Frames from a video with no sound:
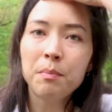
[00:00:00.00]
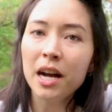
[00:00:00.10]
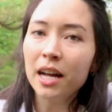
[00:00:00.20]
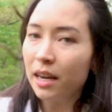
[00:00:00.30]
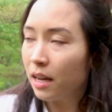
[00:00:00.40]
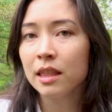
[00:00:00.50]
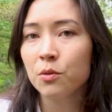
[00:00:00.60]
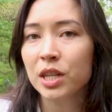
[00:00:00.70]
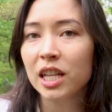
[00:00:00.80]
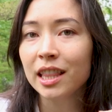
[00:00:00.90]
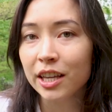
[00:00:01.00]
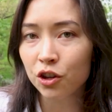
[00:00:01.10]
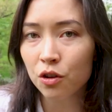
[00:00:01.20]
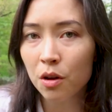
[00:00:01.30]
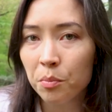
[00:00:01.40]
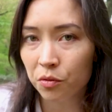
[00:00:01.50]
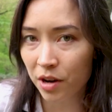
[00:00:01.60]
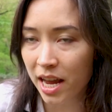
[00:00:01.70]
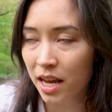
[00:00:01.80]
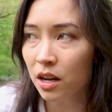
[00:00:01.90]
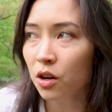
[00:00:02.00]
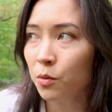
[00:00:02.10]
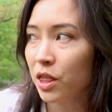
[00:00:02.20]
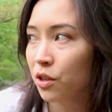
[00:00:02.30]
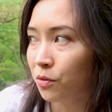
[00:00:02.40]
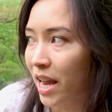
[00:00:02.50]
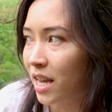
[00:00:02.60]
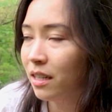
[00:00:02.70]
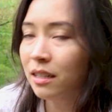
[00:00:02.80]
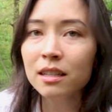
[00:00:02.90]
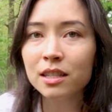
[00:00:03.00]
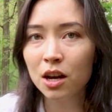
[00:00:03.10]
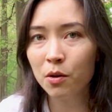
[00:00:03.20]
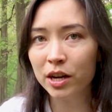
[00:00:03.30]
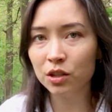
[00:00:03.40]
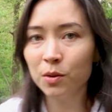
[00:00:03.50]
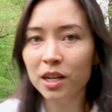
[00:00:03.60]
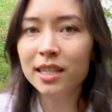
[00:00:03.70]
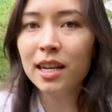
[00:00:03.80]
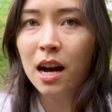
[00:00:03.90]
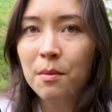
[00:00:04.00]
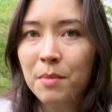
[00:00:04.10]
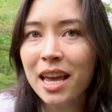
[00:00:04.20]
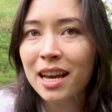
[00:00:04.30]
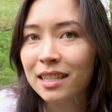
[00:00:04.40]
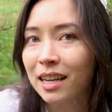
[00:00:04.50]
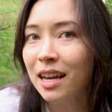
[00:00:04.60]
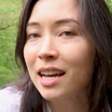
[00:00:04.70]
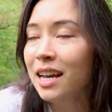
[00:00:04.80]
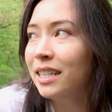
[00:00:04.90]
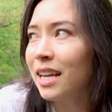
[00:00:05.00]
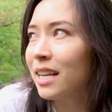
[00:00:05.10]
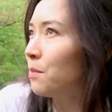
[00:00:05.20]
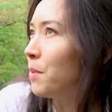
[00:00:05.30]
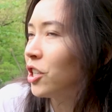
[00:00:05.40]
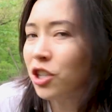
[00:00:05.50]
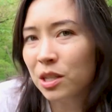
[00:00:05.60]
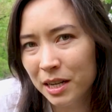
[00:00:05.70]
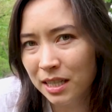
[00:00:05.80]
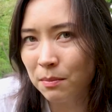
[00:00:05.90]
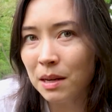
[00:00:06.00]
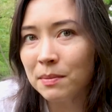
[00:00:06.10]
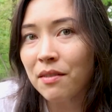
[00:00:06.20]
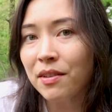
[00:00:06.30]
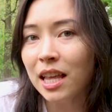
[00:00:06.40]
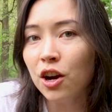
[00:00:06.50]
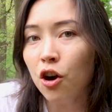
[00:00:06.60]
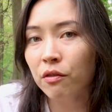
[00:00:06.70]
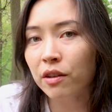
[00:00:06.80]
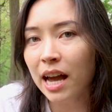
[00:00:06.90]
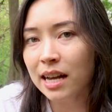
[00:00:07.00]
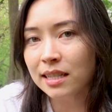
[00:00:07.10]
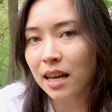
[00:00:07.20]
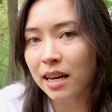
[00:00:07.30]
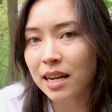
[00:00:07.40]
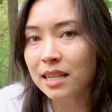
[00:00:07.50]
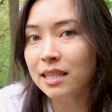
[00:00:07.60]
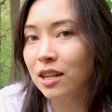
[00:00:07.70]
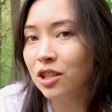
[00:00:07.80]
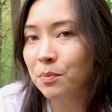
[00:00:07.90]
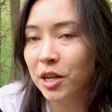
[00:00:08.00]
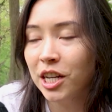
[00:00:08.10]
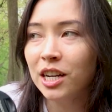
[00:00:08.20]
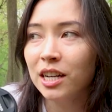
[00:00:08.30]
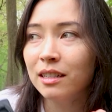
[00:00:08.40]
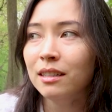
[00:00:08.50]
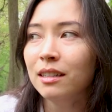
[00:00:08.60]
But there was a little break with the rain, so I just wanted to come and take some pictures because sometimes I feel like overcast lighting is actually pretty good.